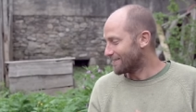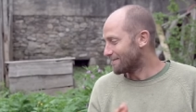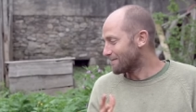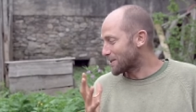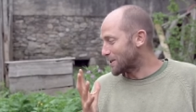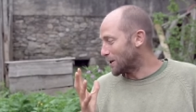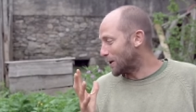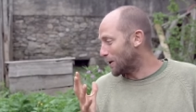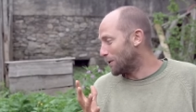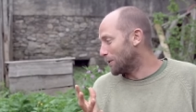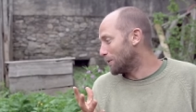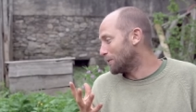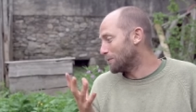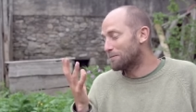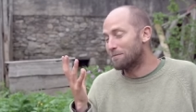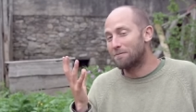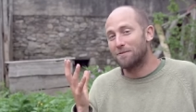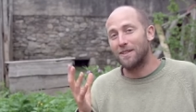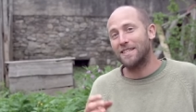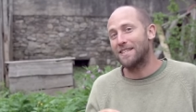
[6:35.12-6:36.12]
so
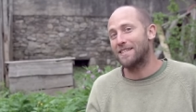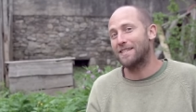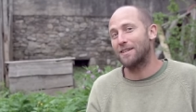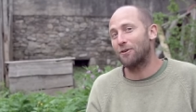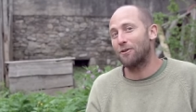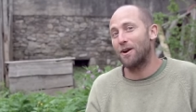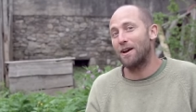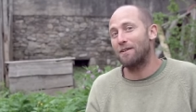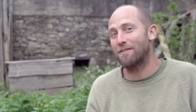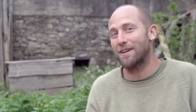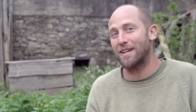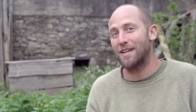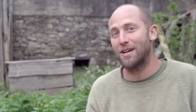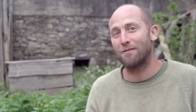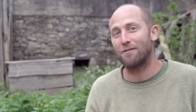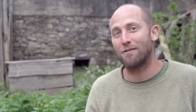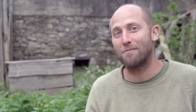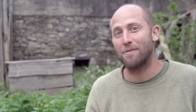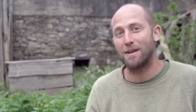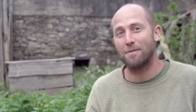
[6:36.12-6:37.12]
this is a great video
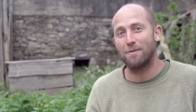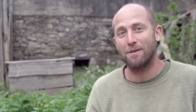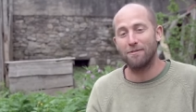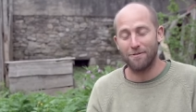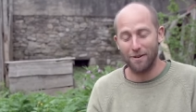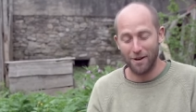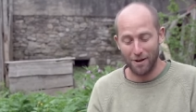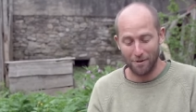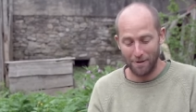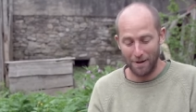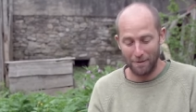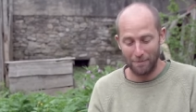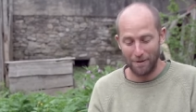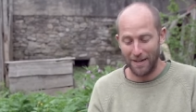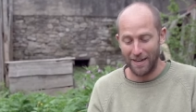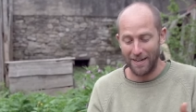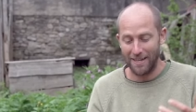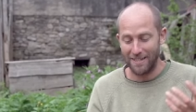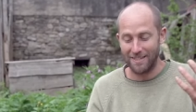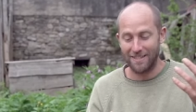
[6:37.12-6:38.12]
for me to be filming
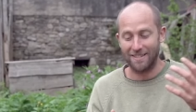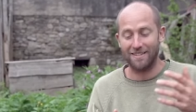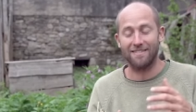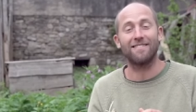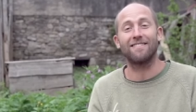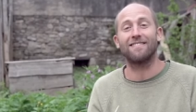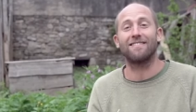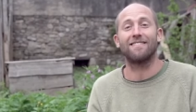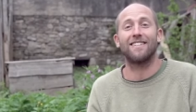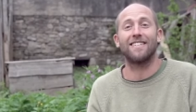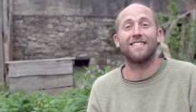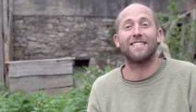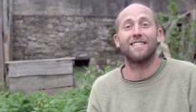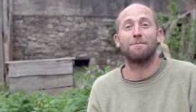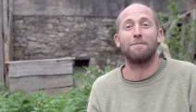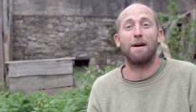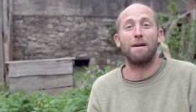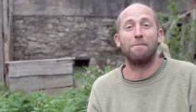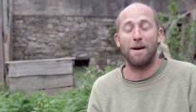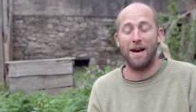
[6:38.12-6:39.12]
because this
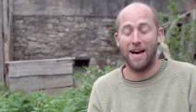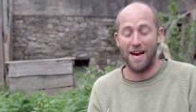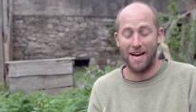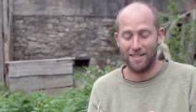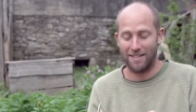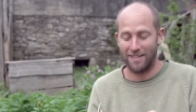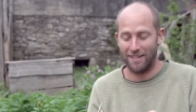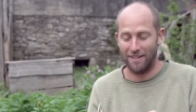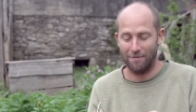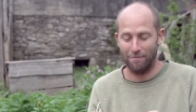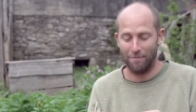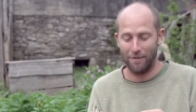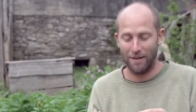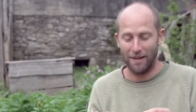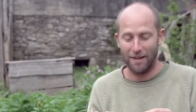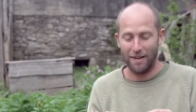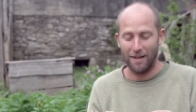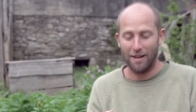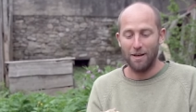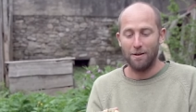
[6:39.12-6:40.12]
is my passion.
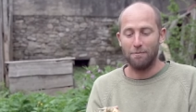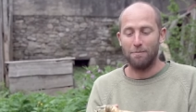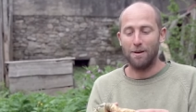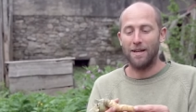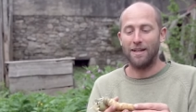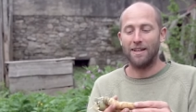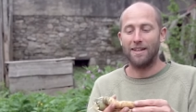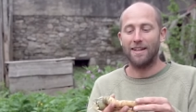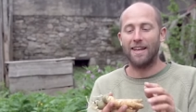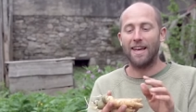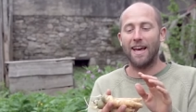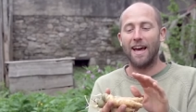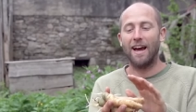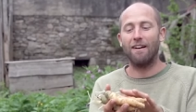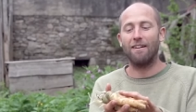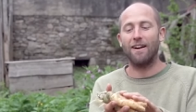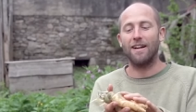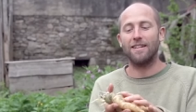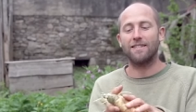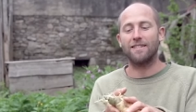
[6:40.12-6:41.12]
But
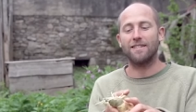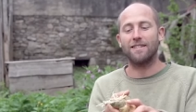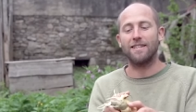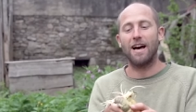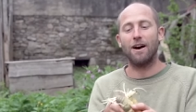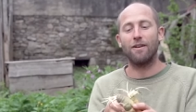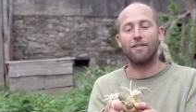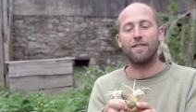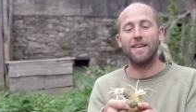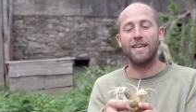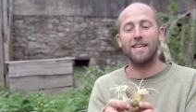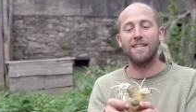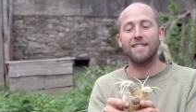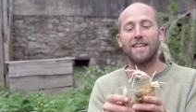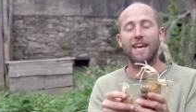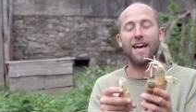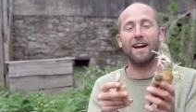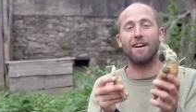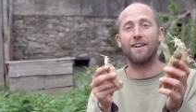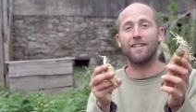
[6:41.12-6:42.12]
carrots, now these
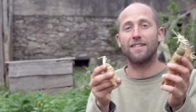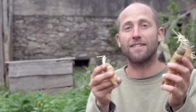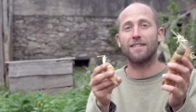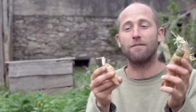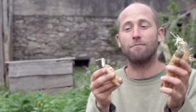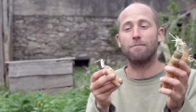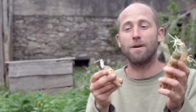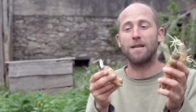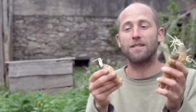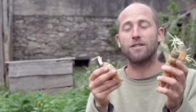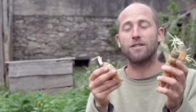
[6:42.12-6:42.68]
carrots have been